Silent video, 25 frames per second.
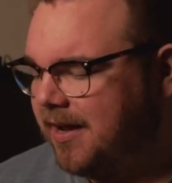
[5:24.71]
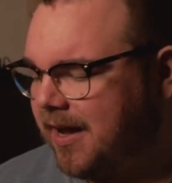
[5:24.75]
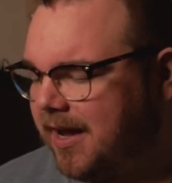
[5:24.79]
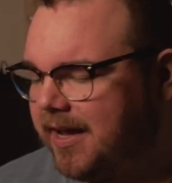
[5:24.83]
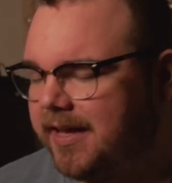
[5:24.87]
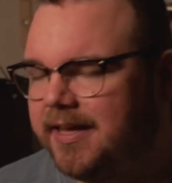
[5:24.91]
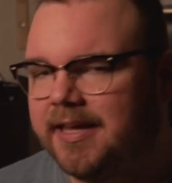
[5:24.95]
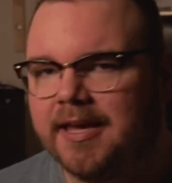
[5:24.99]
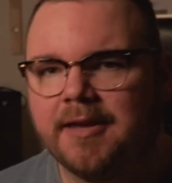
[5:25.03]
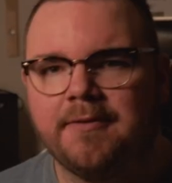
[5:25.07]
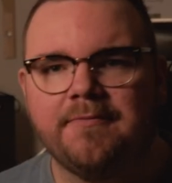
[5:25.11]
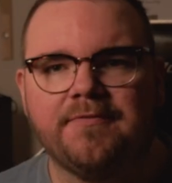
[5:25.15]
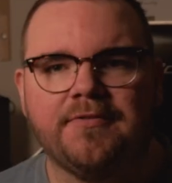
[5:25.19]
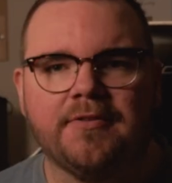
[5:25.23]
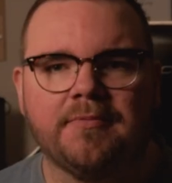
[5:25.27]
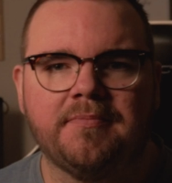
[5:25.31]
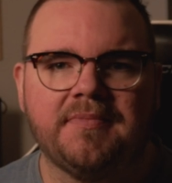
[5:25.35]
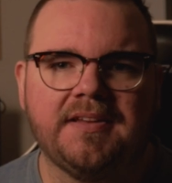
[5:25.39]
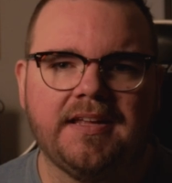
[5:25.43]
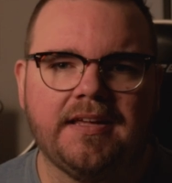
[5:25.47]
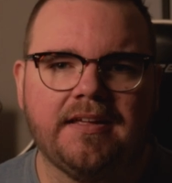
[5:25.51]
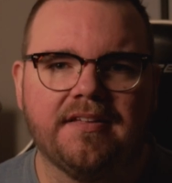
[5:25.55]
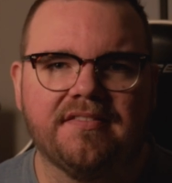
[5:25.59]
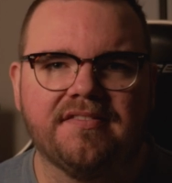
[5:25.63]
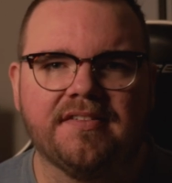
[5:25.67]
I came
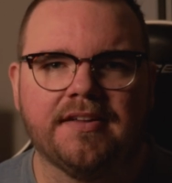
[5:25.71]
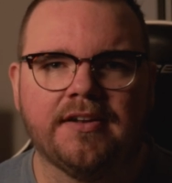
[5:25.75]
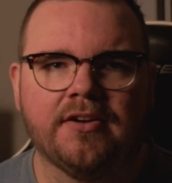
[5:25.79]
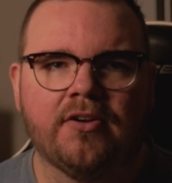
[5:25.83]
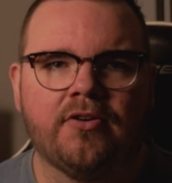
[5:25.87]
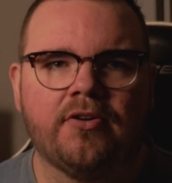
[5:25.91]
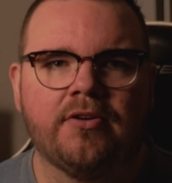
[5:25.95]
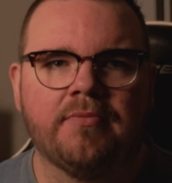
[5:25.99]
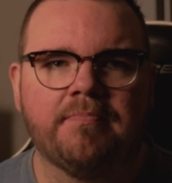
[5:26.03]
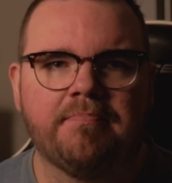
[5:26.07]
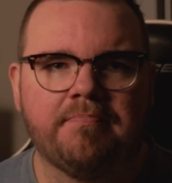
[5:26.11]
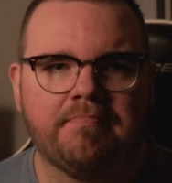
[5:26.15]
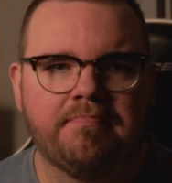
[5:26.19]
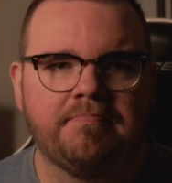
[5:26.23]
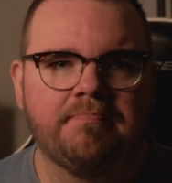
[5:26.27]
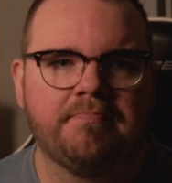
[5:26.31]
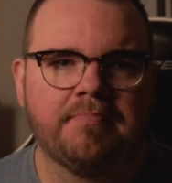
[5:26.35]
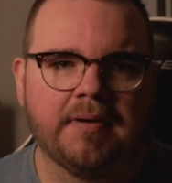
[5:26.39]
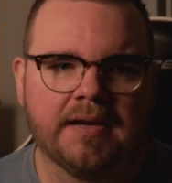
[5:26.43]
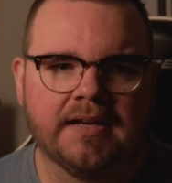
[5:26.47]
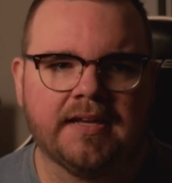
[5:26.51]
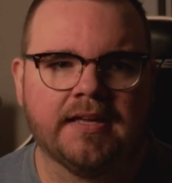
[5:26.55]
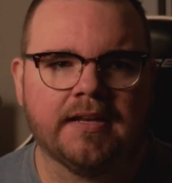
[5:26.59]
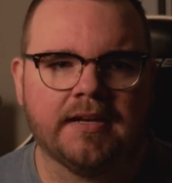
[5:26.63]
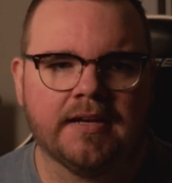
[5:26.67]
from DSLR
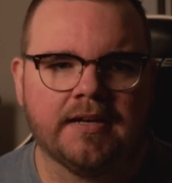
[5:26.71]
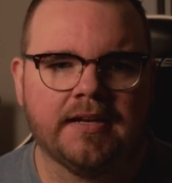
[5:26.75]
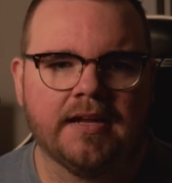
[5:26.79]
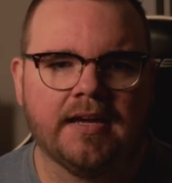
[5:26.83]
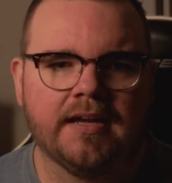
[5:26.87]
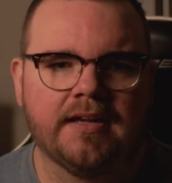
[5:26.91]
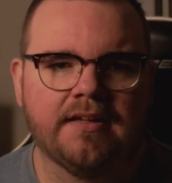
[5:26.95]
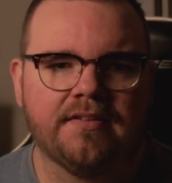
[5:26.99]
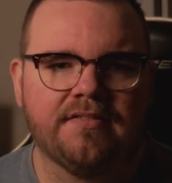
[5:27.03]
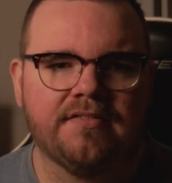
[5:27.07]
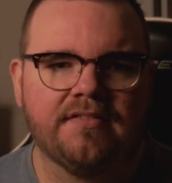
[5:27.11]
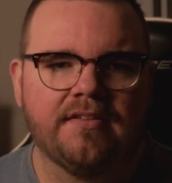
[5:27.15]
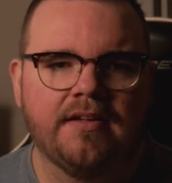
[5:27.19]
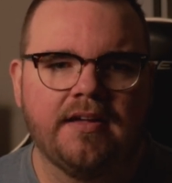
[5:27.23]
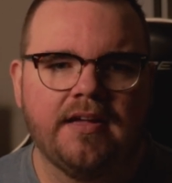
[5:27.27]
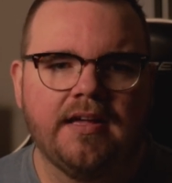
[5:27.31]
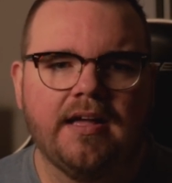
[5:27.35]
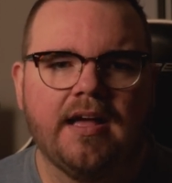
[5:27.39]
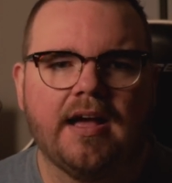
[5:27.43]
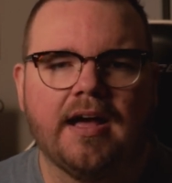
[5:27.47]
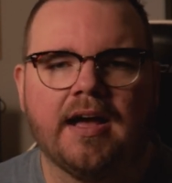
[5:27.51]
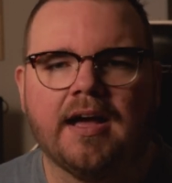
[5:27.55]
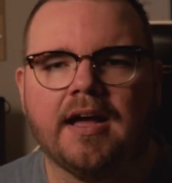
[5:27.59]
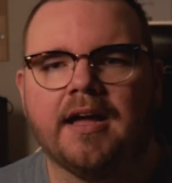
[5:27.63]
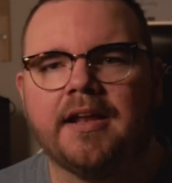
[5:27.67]
back in the days,
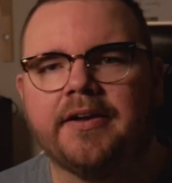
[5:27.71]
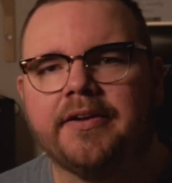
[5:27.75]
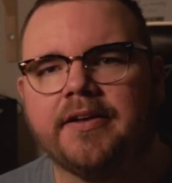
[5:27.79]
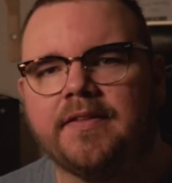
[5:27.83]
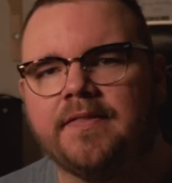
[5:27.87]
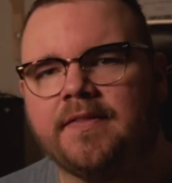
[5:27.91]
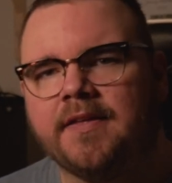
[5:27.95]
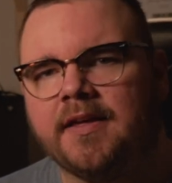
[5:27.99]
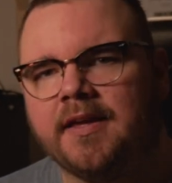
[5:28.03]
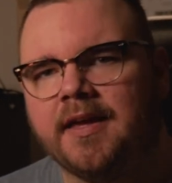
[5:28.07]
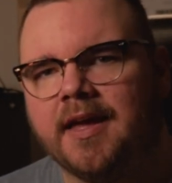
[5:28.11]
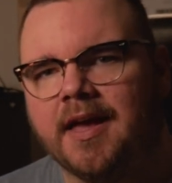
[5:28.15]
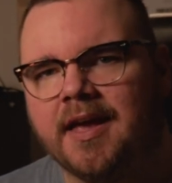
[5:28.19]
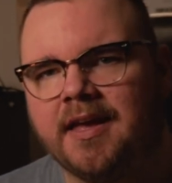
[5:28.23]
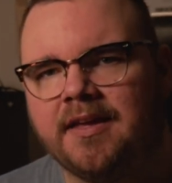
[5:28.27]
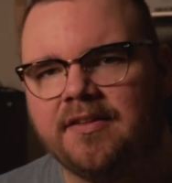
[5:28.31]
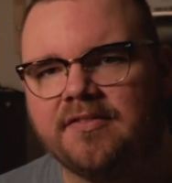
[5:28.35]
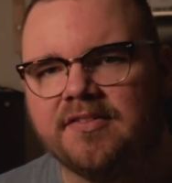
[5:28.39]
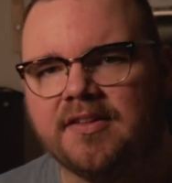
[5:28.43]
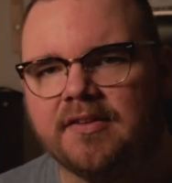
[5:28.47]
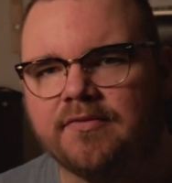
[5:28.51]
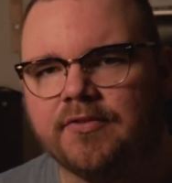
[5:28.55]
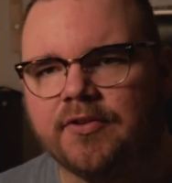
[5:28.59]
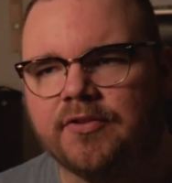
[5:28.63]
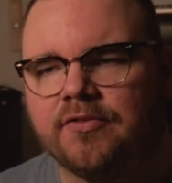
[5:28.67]
and the
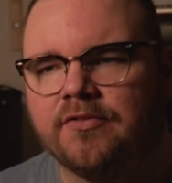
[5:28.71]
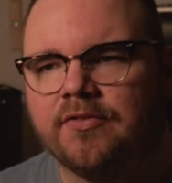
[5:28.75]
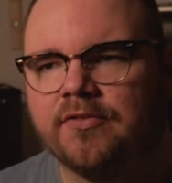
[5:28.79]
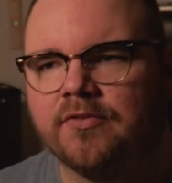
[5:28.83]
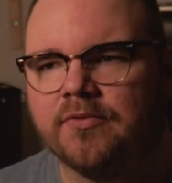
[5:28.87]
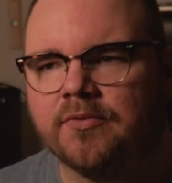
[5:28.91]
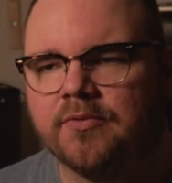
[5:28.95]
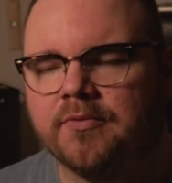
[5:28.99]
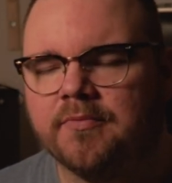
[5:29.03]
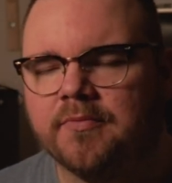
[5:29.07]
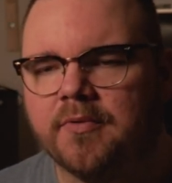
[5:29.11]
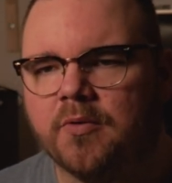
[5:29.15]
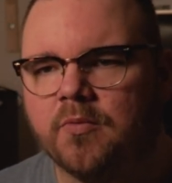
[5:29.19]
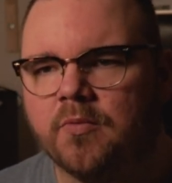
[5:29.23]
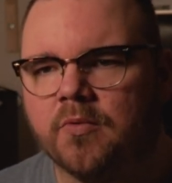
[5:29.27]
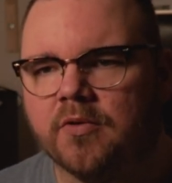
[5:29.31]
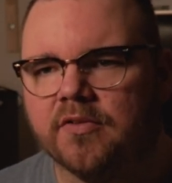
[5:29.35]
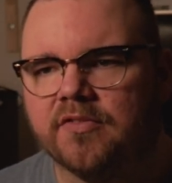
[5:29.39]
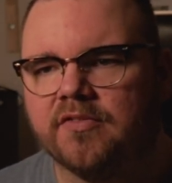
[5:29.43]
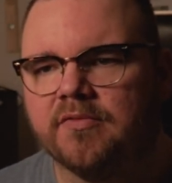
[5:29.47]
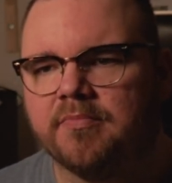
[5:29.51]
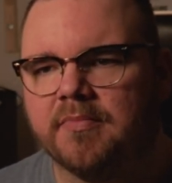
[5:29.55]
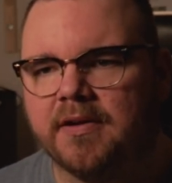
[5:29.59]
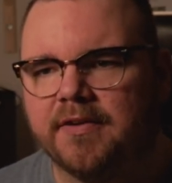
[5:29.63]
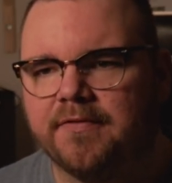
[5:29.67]
A7 II
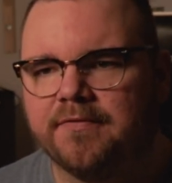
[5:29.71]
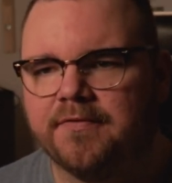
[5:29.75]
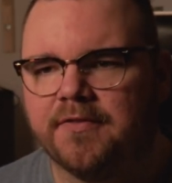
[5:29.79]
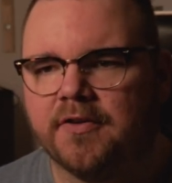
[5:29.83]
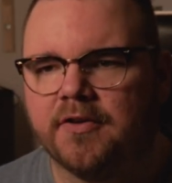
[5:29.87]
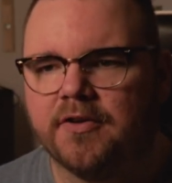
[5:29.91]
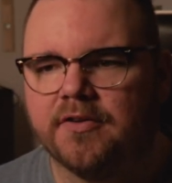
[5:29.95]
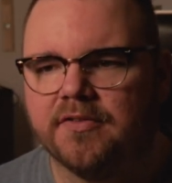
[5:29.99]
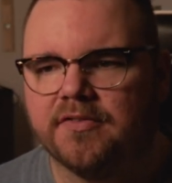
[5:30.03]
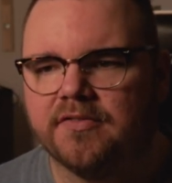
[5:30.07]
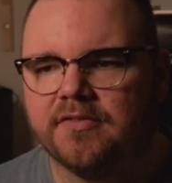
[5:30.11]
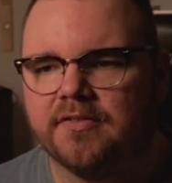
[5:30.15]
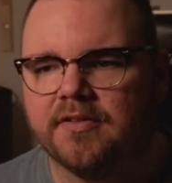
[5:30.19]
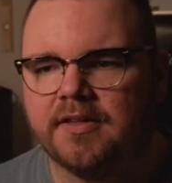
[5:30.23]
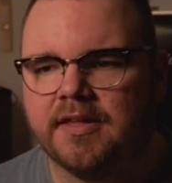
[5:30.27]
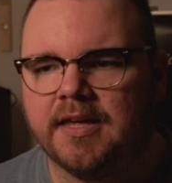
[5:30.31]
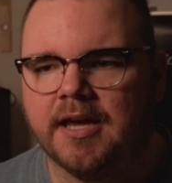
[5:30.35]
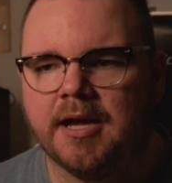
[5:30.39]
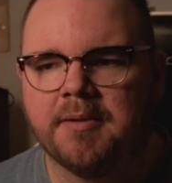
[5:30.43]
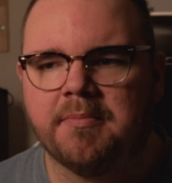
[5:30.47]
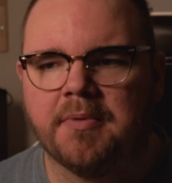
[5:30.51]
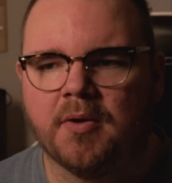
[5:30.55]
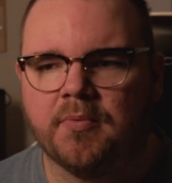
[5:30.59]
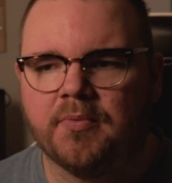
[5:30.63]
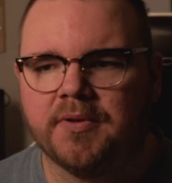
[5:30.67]
was my first
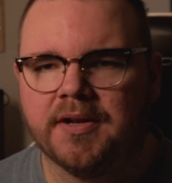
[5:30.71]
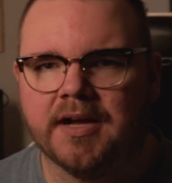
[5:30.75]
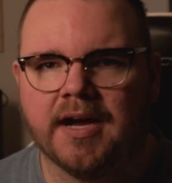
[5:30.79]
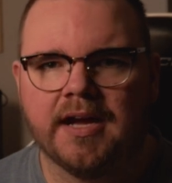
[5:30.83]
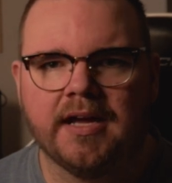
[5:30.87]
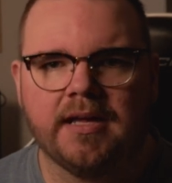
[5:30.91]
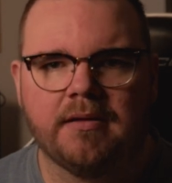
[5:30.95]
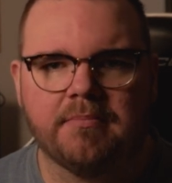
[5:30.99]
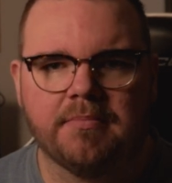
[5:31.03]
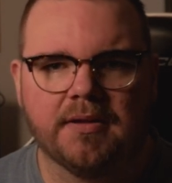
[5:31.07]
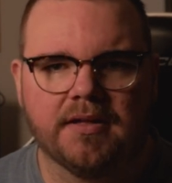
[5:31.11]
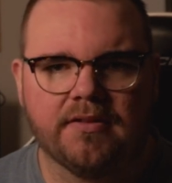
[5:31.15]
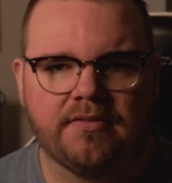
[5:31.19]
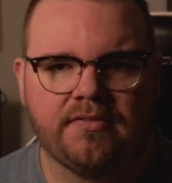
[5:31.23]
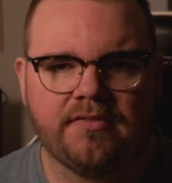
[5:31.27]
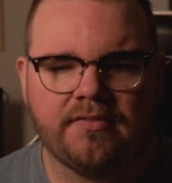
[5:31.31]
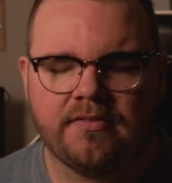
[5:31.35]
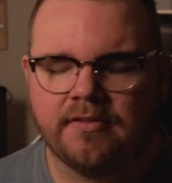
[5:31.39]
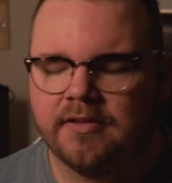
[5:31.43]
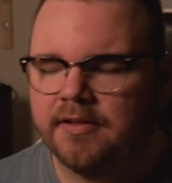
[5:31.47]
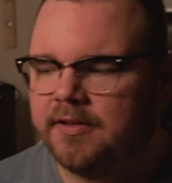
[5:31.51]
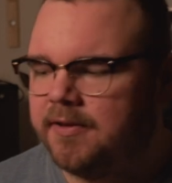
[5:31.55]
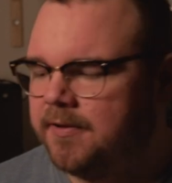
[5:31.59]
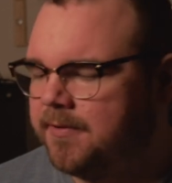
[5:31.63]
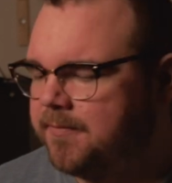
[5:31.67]
camera with
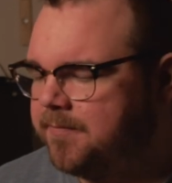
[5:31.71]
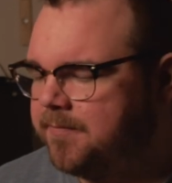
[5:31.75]
IBIS.